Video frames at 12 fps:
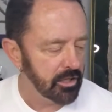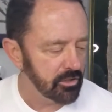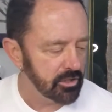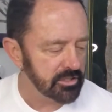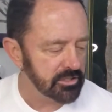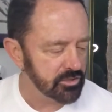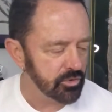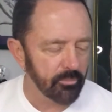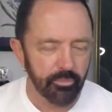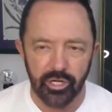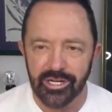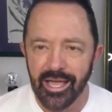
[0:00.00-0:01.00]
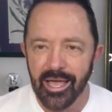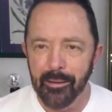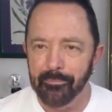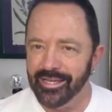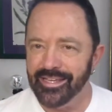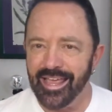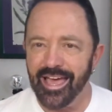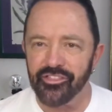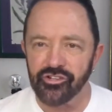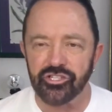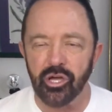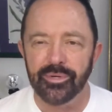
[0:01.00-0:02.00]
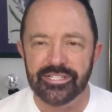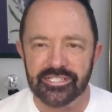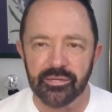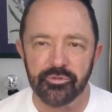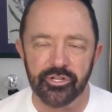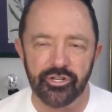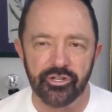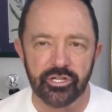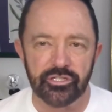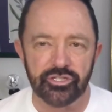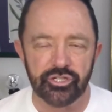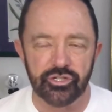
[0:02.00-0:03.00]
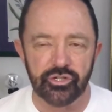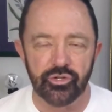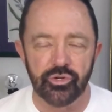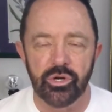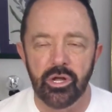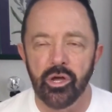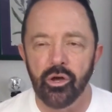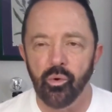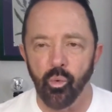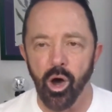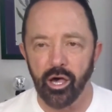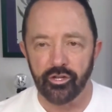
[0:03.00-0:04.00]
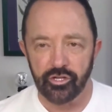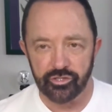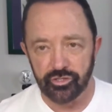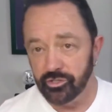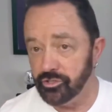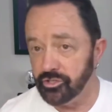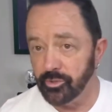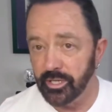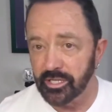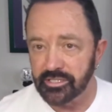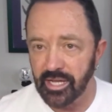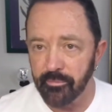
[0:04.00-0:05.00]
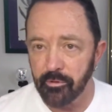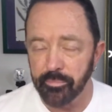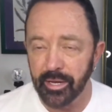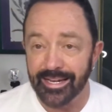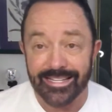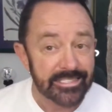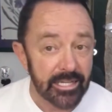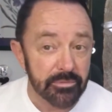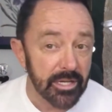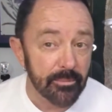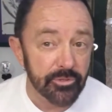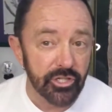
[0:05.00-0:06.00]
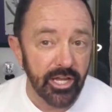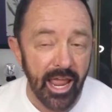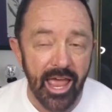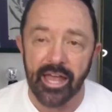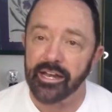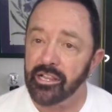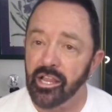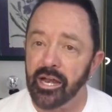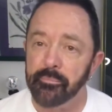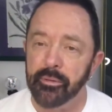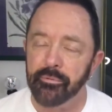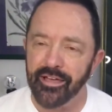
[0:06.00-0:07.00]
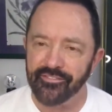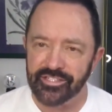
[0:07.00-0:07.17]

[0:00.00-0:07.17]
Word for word: he'll listen to a book. But yeah, there's always something you can do while you're doing a diamond painting. Sometimes you can't. A lot of people